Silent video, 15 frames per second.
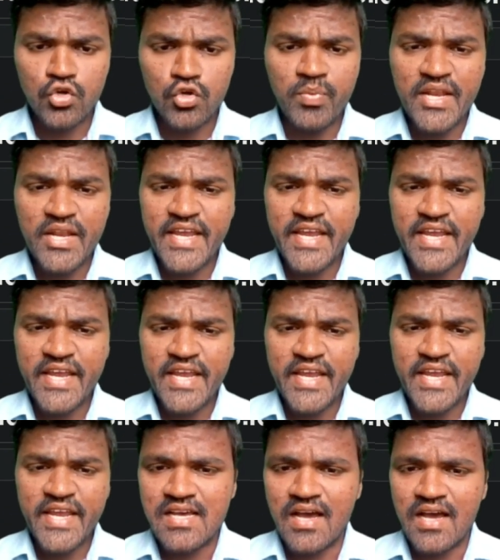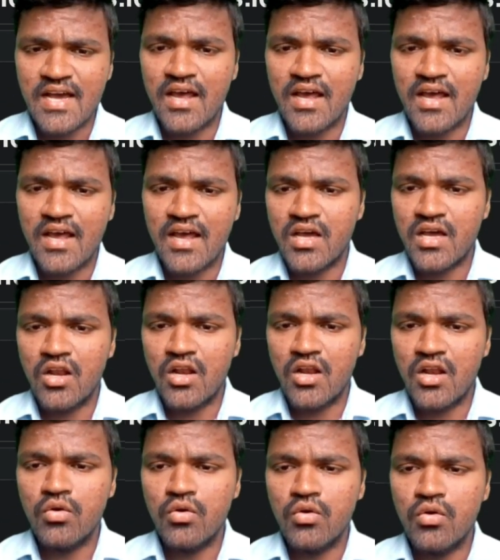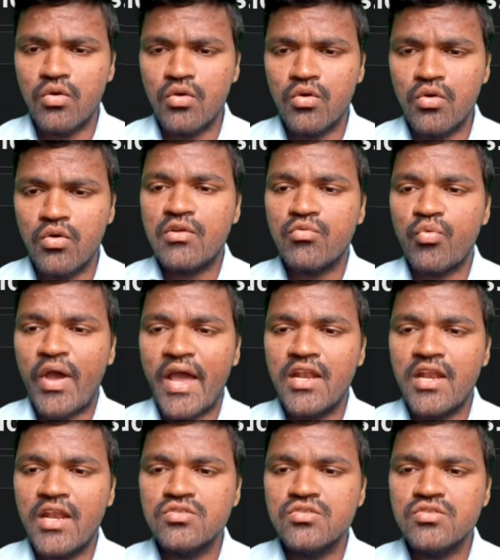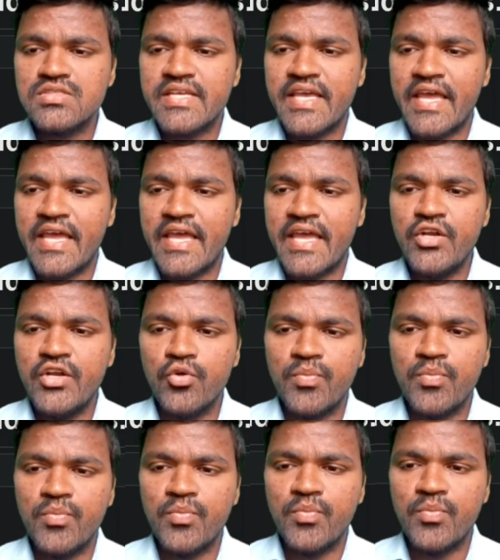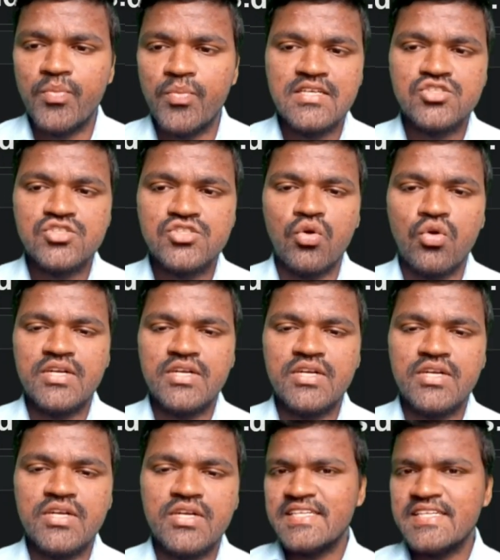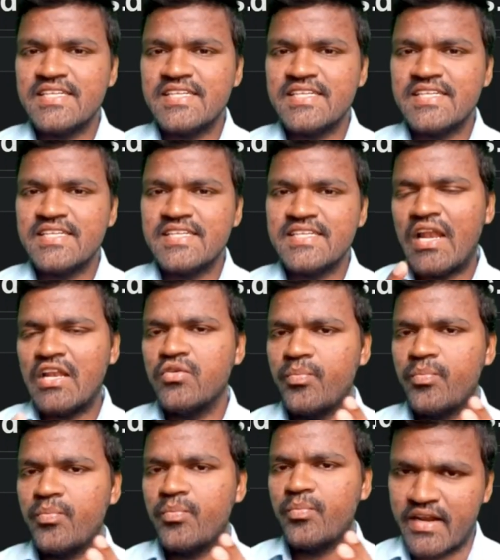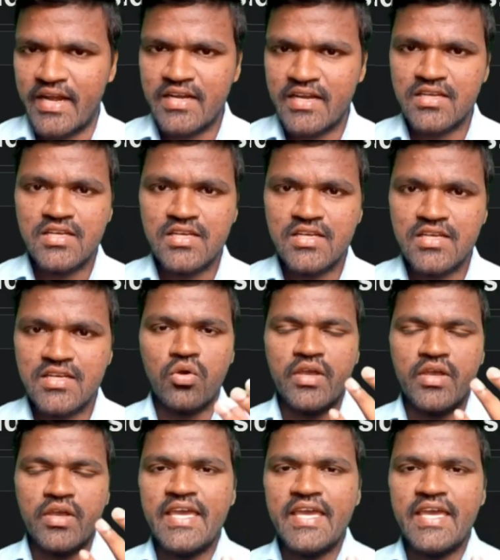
duplicate keys are not allowed, but values can be duplicated. So dictionary is a key value pair, right? So